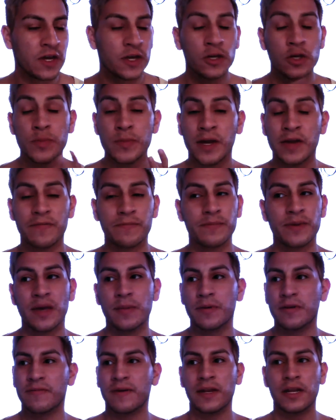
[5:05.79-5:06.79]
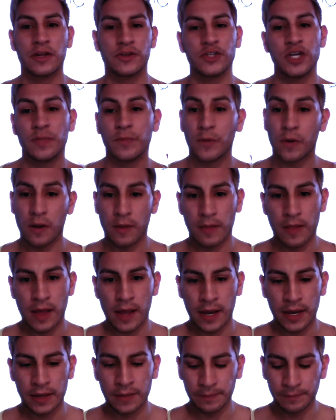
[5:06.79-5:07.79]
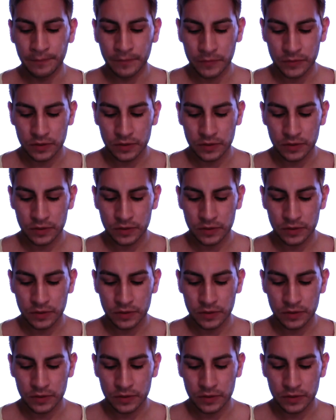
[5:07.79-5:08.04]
You might be able to find it cheaper online.